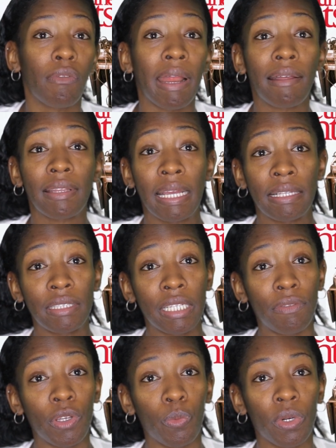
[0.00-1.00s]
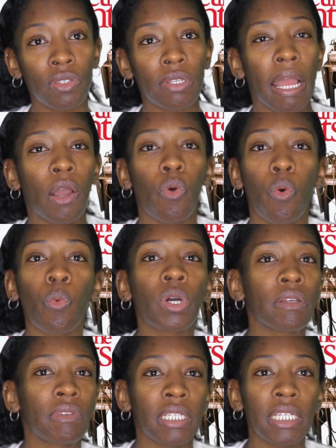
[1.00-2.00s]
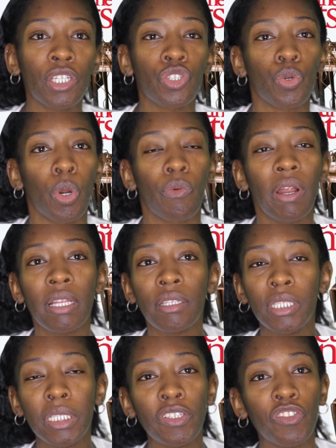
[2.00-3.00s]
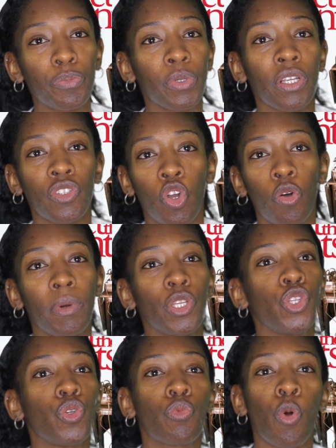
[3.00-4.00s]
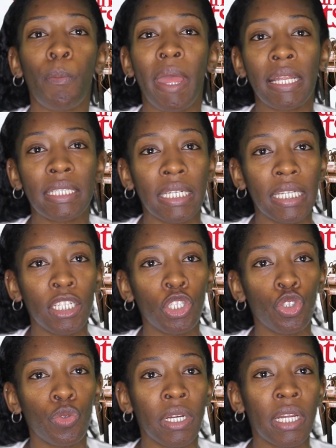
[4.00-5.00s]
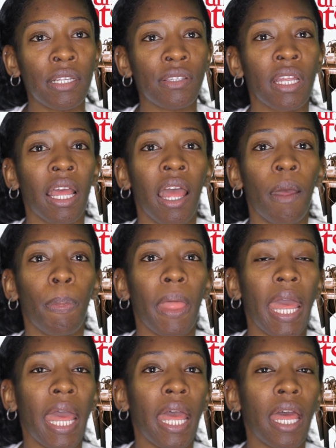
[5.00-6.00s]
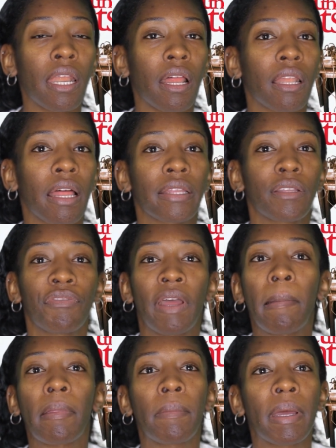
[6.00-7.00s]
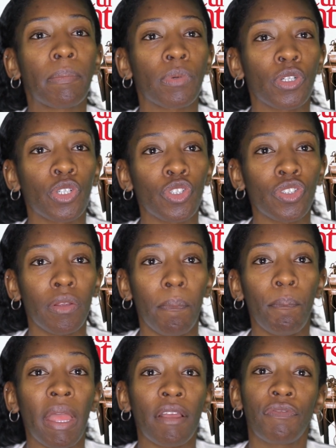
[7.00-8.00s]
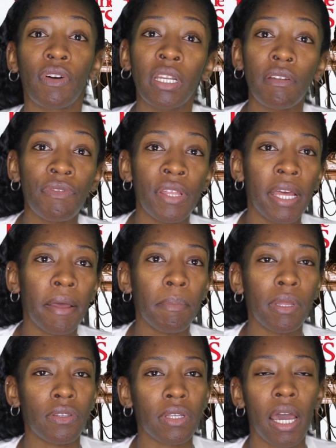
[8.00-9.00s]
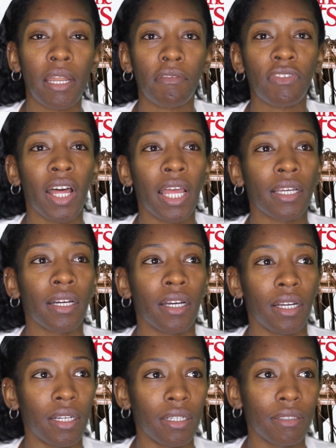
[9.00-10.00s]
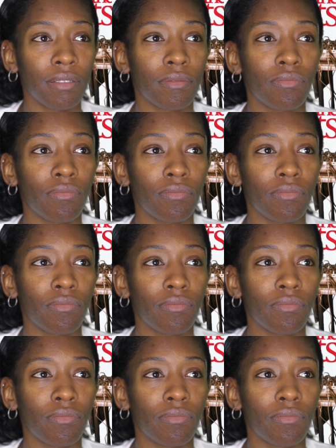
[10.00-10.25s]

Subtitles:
around Thanksgiving, where it's like one of the kids or a relative brings home a new romantic interest and, like, the family members make fun of them. It's kind of like a